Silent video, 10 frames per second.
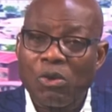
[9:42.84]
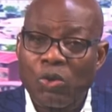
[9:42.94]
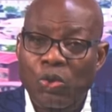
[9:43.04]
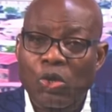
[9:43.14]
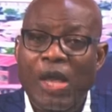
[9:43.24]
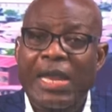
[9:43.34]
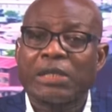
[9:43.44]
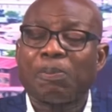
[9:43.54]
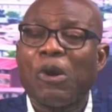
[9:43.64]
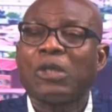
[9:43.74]
crude oil
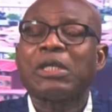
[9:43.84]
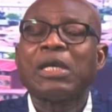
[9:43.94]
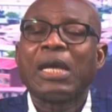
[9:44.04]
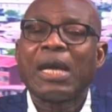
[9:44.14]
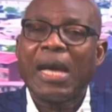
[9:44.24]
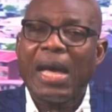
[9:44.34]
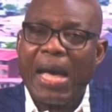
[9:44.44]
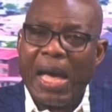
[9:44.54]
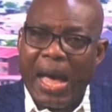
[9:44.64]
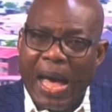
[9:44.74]
export
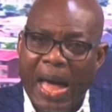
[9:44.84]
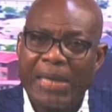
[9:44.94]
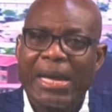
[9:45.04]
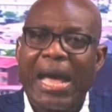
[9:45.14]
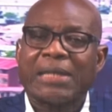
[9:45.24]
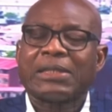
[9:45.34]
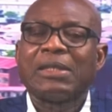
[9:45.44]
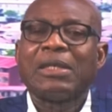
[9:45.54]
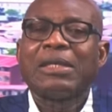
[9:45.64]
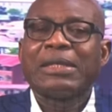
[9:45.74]
and gas
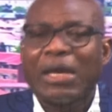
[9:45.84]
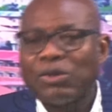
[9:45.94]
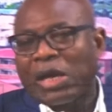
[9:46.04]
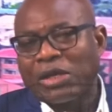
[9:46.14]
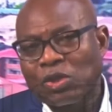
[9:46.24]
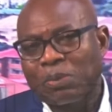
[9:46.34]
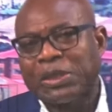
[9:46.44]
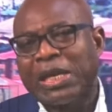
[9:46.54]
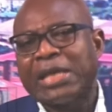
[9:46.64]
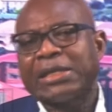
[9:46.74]
that you can
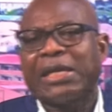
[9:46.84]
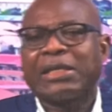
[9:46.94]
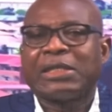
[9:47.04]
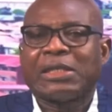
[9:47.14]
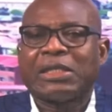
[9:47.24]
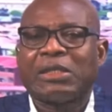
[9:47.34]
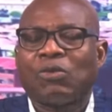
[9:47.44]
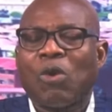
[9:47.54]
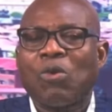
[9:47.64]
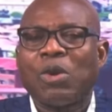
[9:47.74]
subsidize electricity
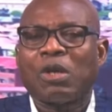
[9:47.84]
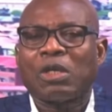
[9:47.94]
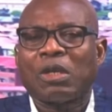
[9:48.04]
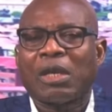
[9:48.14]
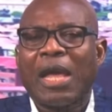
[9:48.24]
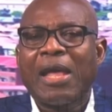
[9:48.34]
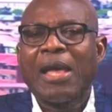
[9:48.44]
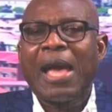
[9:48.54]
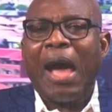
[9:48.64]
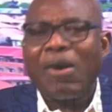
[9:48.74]
in one way or the other.
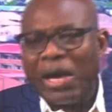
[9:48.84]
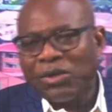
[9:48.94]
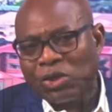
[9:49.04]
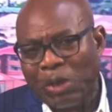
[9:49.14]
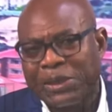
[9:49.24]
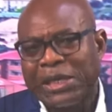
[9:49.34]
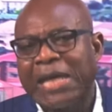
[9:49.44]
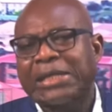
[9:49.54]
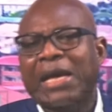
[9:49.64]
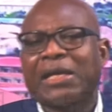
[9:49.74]
How can you
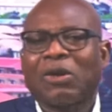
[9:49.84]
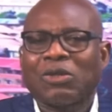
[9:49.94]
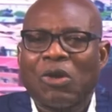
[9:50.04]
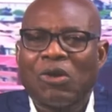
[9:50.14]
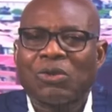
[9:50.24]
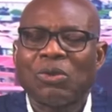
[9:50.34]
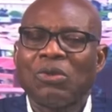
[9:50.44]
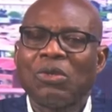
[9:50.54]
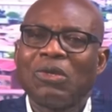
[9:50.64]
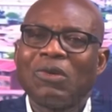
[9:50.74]
subsidize agriculture also?
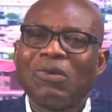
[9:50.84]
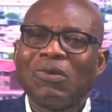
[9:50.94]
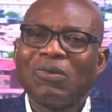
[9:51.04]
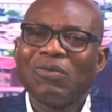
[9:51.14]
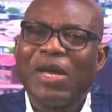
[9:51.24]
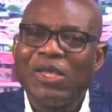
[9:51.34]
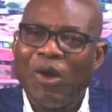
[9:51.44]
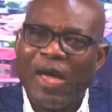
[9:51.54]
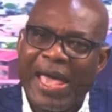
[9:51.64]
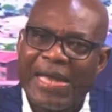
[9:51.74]
When
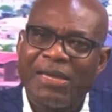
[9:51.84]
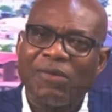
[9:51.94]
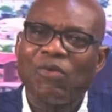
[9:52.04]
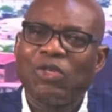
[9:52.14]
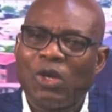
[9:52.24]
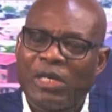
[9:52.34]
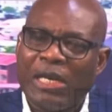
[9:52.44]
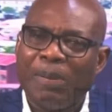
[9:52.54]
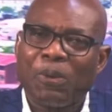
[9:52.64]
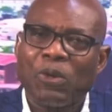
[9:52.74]
you're earning, with your
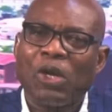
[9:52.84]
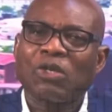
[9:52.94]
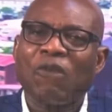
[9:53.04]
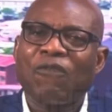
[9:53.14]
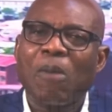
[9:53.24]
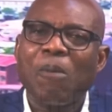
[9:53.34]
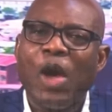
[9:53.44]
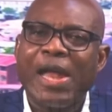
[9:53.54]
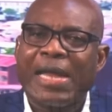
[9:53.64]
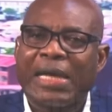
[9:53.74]
daily production from
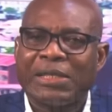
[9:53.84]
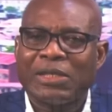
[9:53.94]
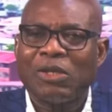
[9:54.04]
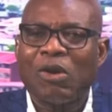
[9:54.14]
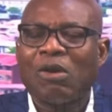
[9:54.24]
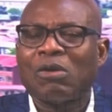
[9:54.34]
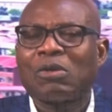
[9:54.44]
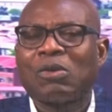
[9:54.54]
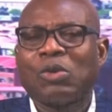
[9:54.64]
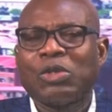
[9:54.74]
oil, that is your
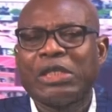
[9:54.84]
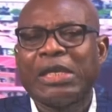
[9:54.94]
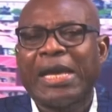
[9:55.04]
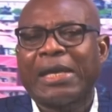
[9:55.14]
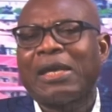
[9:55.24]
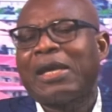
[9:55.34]
golden egg,